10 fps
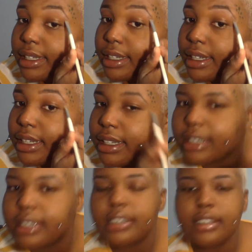
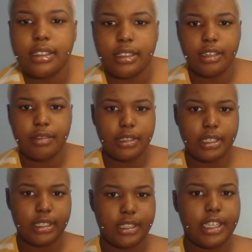and it will
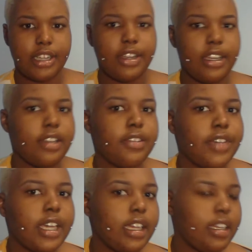look very
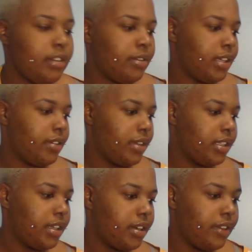defined. It will give you a
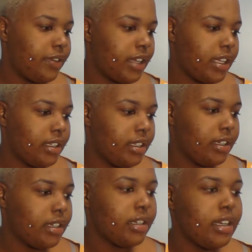very defined
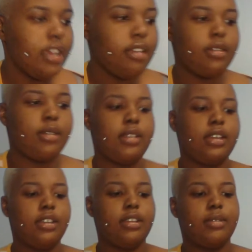look. What I'm
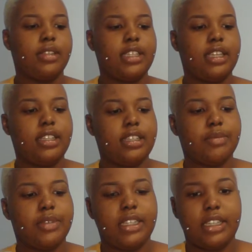going to do, I'm going to take this
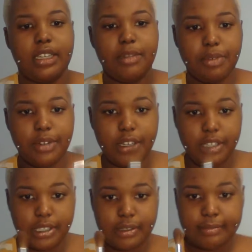blending
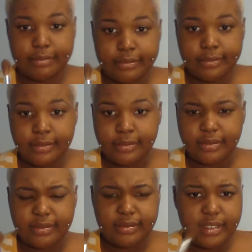brush.
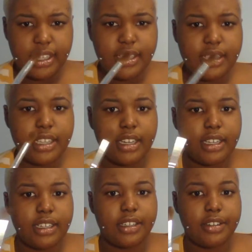This is kind
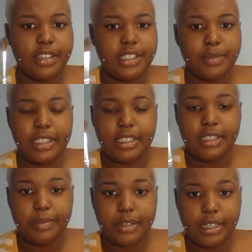of like a crease
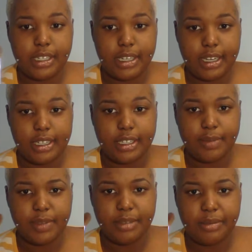blending brush. I got this
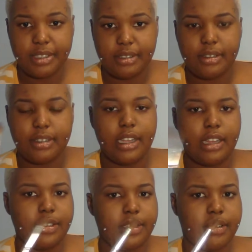blending brush from the
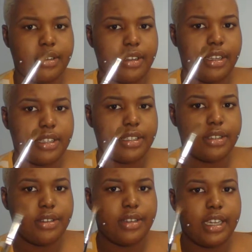dollar store
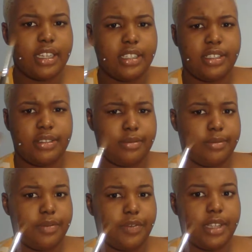also. I got this from
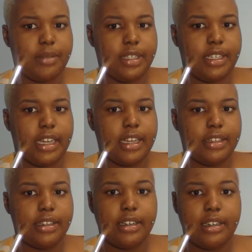Family
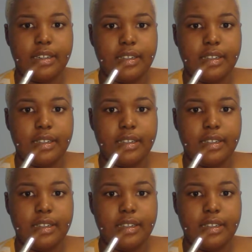Dollar.